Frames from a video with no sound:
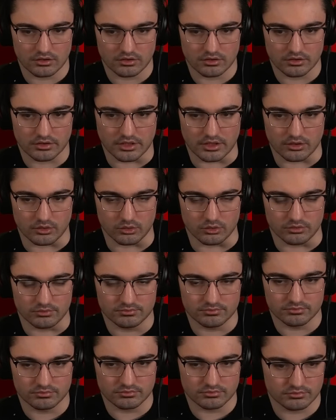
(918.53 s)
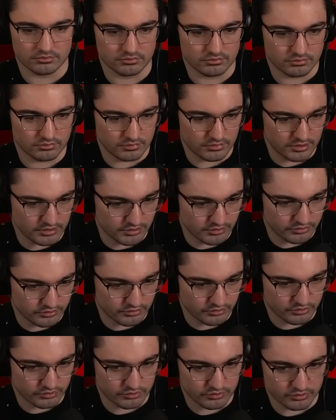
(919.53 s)
Okay, cool.
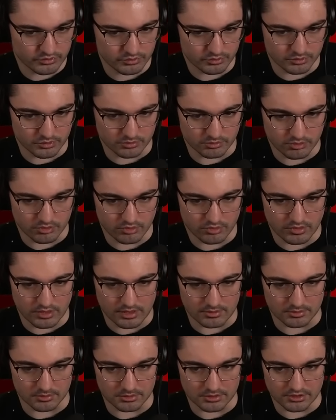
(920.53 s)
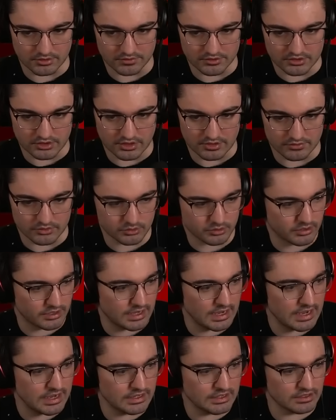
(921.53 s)
This will probably give us a lavatory.
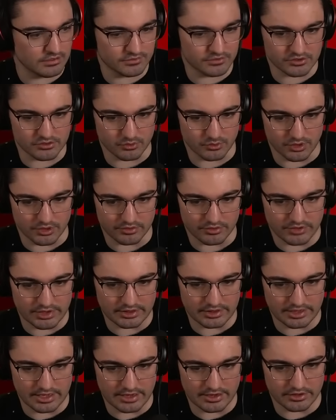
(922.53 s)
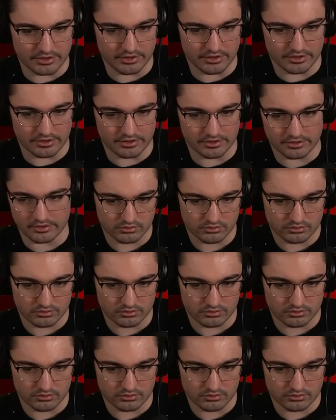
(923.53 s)
And it gives us 1 red letter.